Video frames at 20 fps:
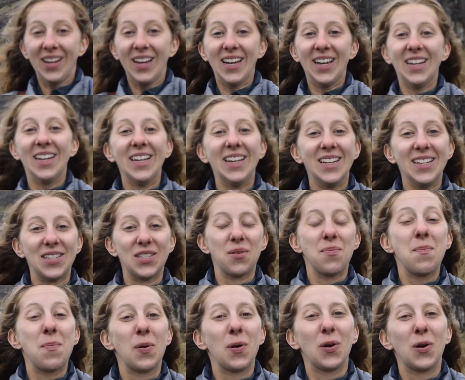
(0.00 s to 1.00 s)
It is
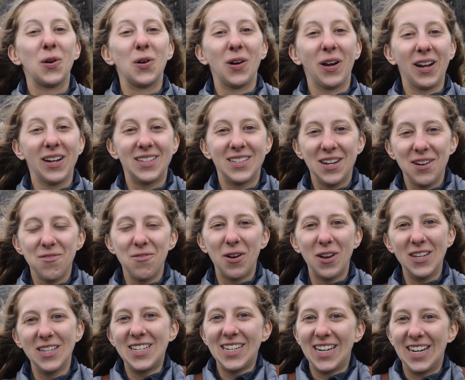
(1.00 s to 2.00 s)
pretty
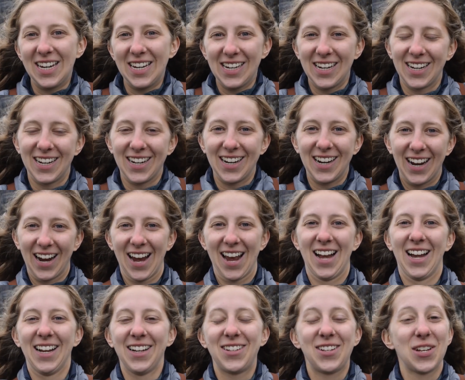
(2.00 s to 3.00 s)
windy here
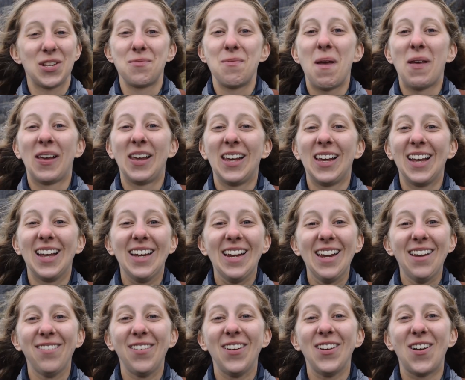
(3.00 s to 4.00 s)
and it's just making it
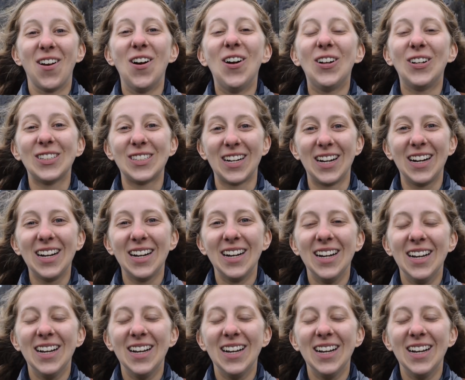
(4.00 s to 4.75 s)
even colder.